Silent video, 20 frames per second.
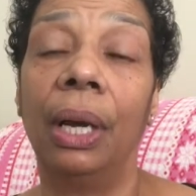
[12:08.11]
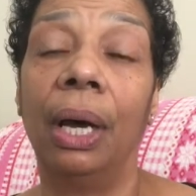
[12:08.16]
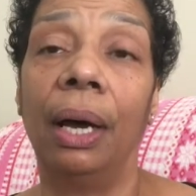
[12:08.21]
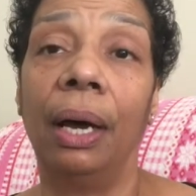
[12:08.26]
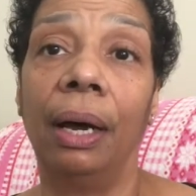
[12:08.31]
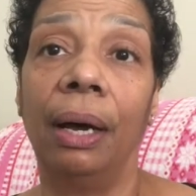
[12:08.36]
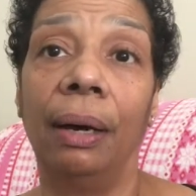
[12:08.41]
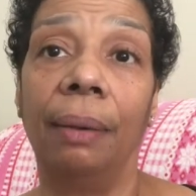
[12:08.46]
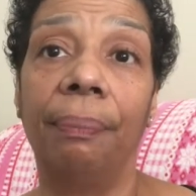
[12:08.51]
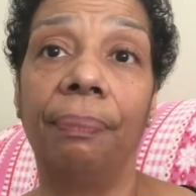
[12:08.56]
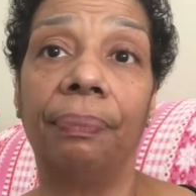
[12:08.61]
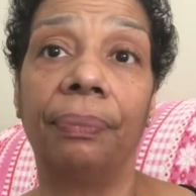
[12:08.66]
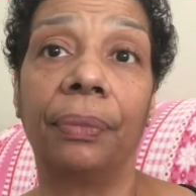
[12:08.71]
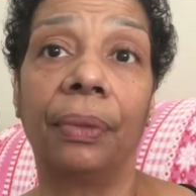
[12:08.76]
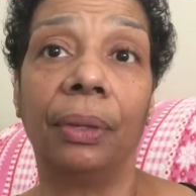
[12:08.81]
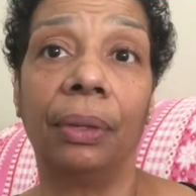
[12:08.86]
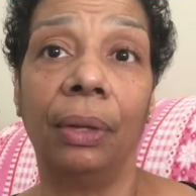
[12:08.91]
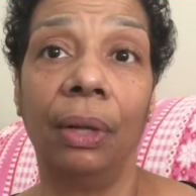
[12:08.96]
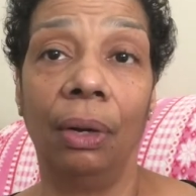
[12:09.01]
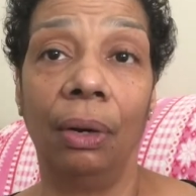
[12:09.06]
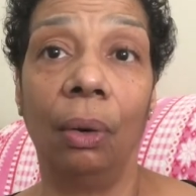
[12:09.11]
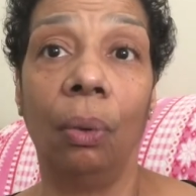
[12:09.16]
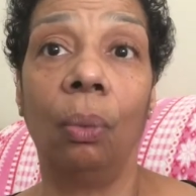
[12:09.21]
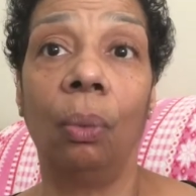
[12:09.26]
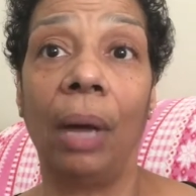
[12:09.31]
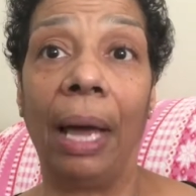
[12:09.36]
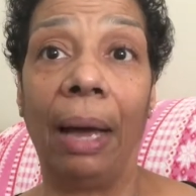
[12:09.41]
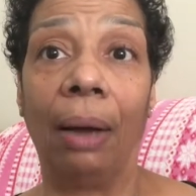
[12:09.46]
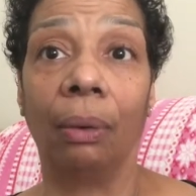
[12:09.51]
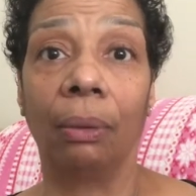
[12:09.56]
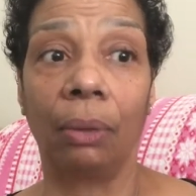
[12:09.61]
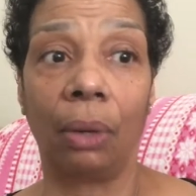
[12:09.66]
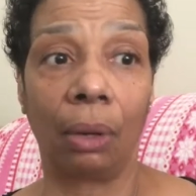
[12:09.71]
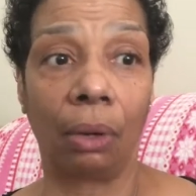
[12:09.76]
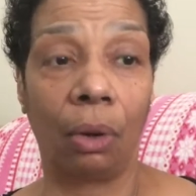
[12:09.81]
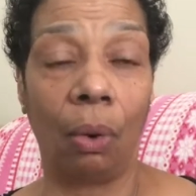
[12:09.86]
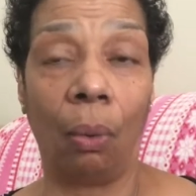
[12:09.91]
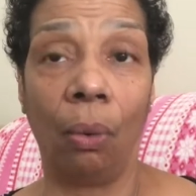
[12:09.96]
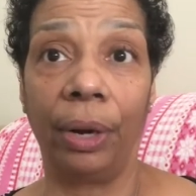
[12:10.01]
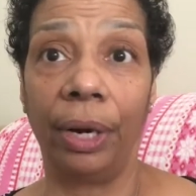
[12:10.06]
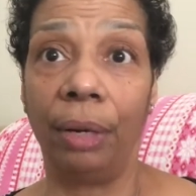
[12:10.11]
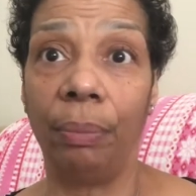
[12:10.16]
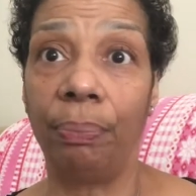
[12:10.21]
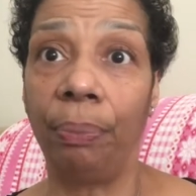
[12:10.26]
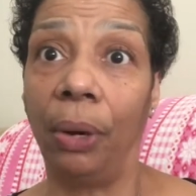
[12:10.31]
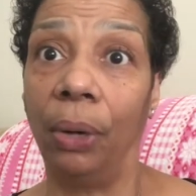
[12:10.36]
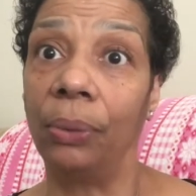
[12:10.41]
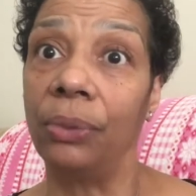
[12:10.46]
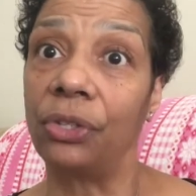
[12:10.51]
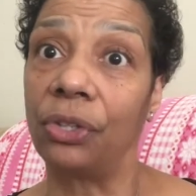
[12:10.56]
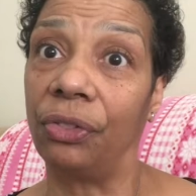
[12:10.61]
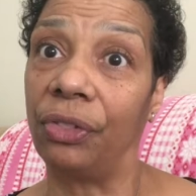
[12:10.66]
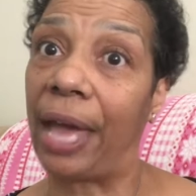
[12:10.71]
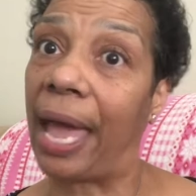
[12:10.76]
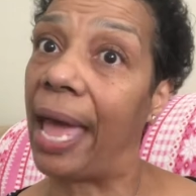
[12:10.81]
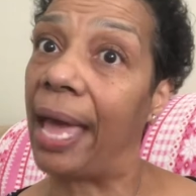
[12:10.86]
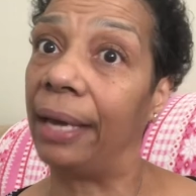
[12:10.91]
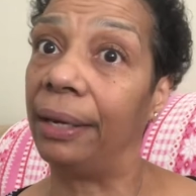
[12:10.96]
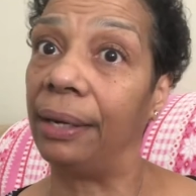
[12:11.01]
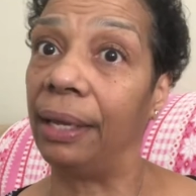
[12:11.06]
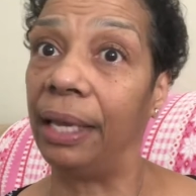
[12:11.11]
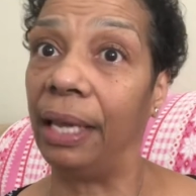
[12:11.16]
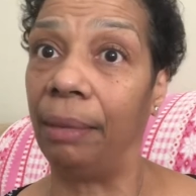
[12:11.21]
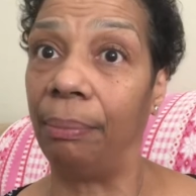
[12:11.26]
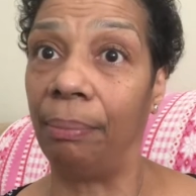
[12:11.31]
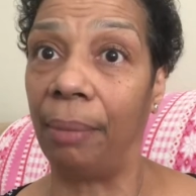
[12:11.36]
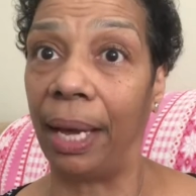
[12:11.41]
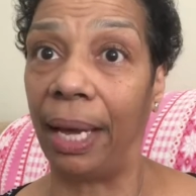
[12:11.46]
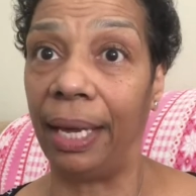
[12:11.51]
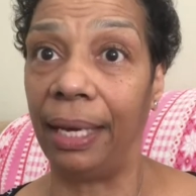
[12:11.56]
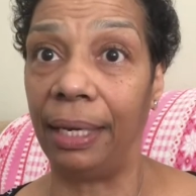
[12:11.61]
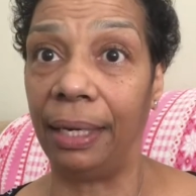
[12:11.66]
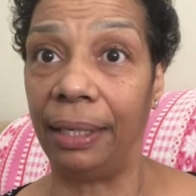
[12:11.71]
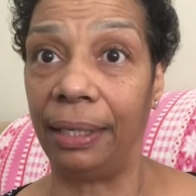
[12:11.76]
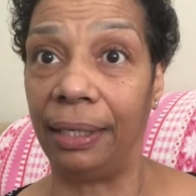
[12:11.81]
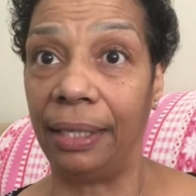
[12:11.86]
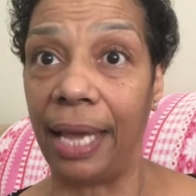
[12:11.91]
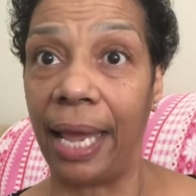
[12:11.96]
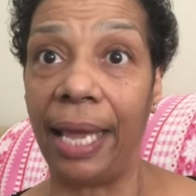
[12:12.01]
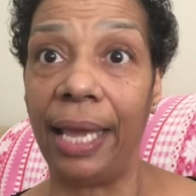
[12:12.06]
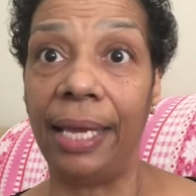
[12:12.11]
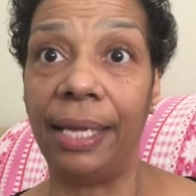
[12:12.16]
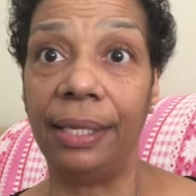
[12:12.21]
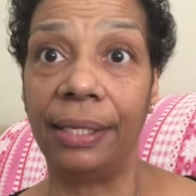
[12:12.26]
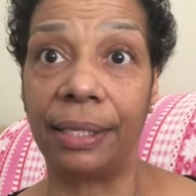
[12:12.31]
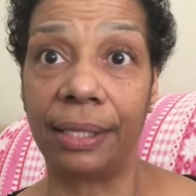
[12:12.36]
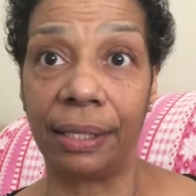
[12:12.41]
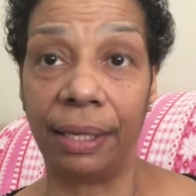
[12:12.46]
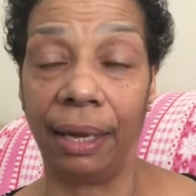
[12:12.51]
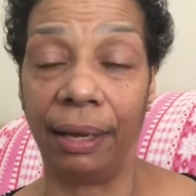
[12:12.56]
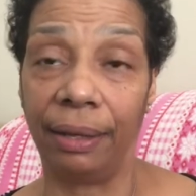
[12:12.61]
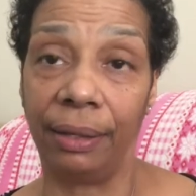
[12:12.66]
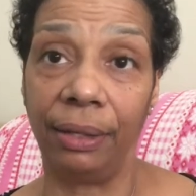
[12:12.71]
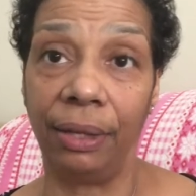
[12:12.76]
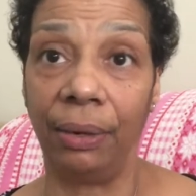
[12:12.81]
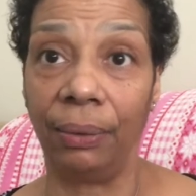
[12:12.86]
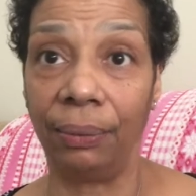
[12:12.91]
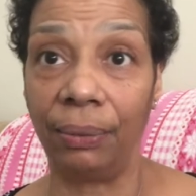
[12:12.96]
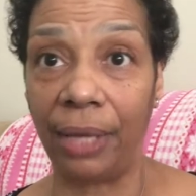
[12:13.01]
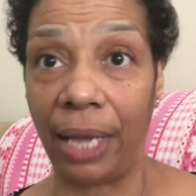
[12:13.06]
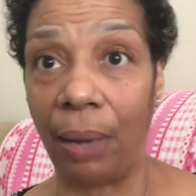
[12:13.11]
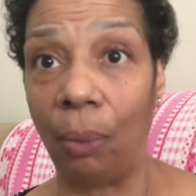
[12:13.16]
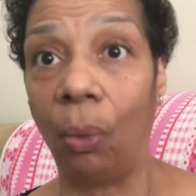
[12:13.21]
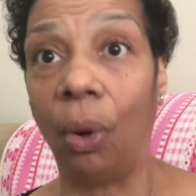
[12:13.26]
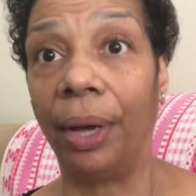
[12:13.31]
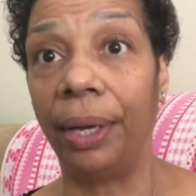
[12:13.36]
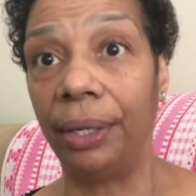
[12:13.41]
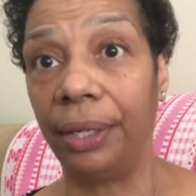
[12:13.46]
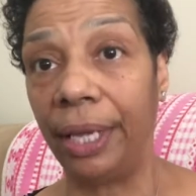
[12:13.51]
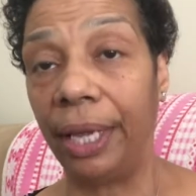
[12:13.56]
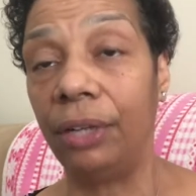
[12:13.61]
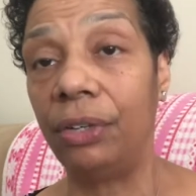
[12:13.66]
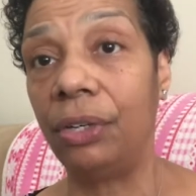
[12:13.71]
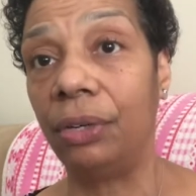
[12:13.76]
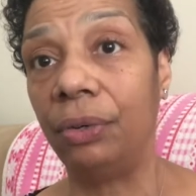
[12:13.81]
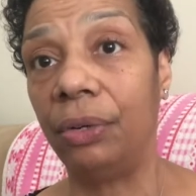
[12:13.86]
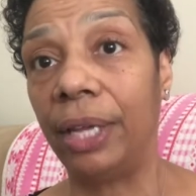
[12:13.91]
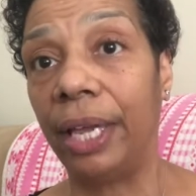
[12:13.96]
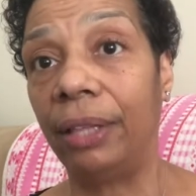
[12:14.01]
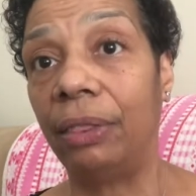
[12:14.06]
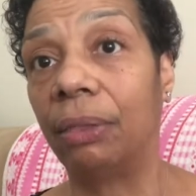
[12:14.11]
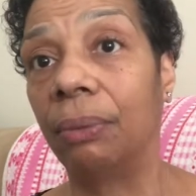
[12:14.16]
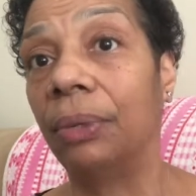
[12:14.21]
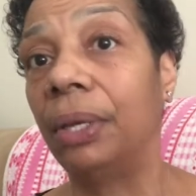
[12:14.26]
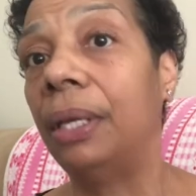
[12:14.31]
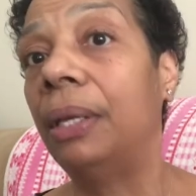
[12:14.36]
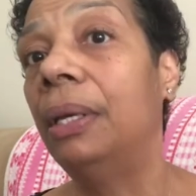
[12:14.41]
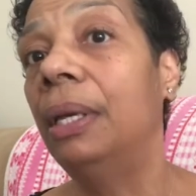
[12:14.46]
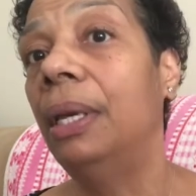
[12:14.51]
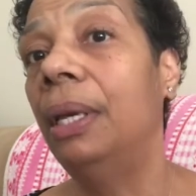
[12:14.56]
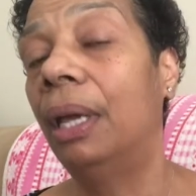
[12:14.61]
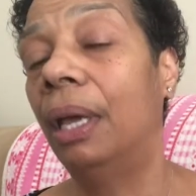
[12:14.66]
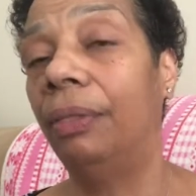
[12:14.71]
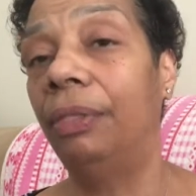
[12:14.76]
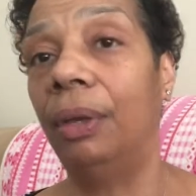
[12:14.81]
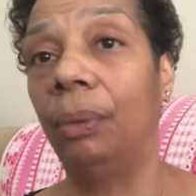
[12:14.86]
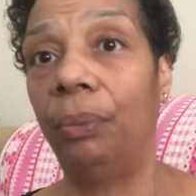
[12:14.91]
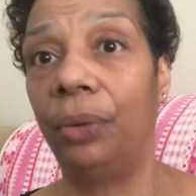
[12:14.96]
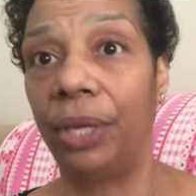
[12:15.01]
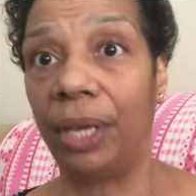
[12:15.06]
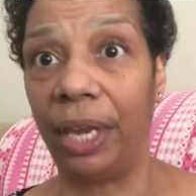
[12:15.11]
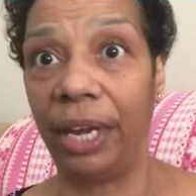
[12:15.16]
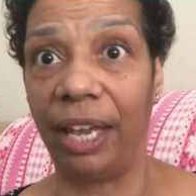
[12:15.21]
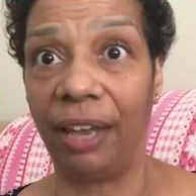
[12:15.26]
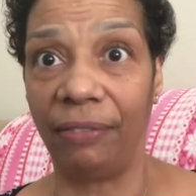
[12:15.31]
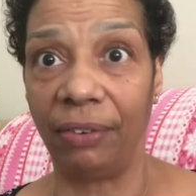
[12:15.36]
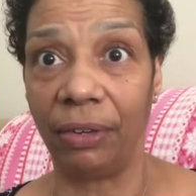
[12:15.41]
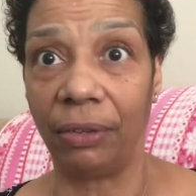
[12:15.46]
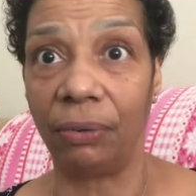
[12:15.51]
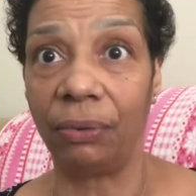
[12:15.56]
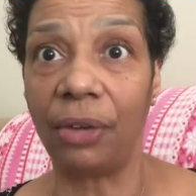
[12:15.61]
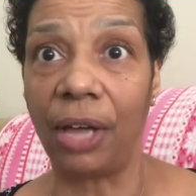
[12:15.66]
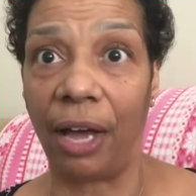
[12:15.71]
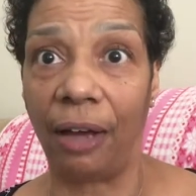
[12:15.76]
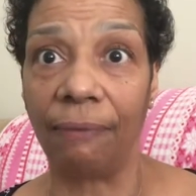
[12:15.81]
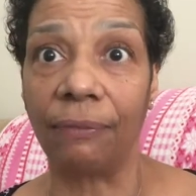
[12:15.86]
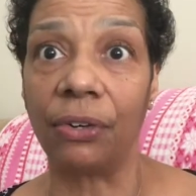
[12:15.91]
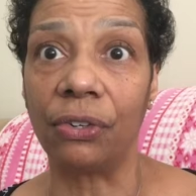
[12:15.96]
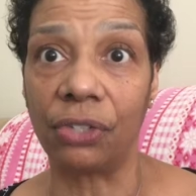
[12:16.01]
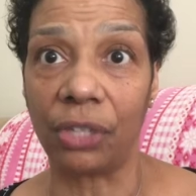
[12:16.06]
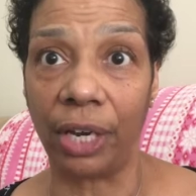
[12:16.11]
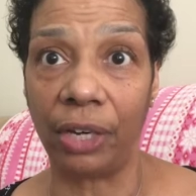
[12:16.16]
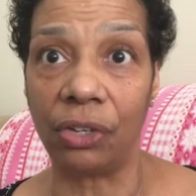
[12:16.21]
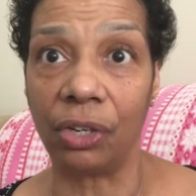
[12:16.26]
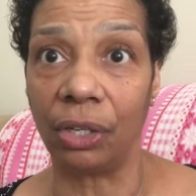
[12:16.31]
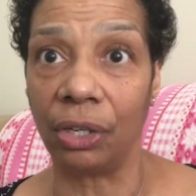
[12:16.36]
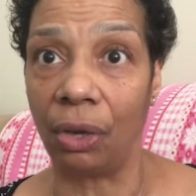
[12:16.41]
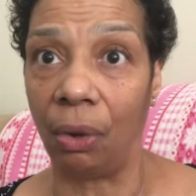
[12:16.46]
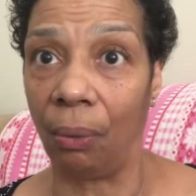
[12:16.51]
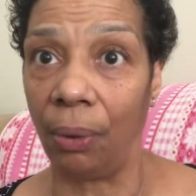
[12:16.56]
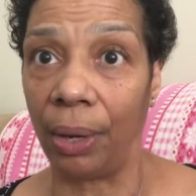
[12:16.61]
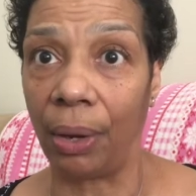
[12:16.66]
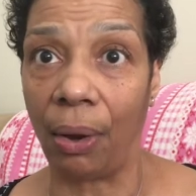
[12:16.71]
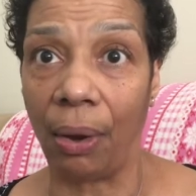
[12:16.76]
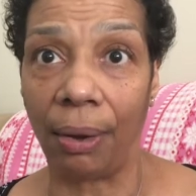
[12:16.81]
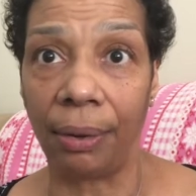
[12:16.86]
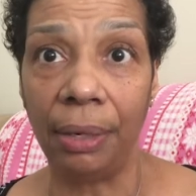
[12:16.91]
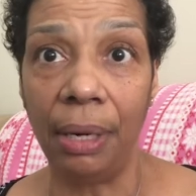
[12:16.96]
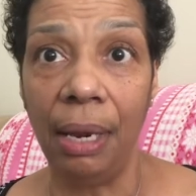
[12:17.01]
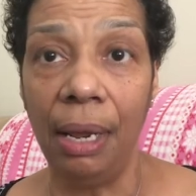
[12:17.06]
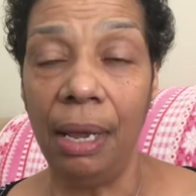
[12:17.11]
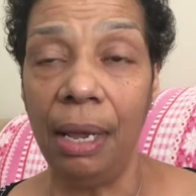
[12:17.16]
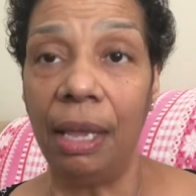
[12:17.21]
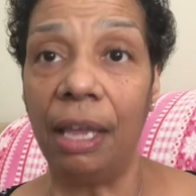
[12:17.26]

I'll go on and post that in my days, day 1, day 2, day 3, and then we can have a little conversation going on.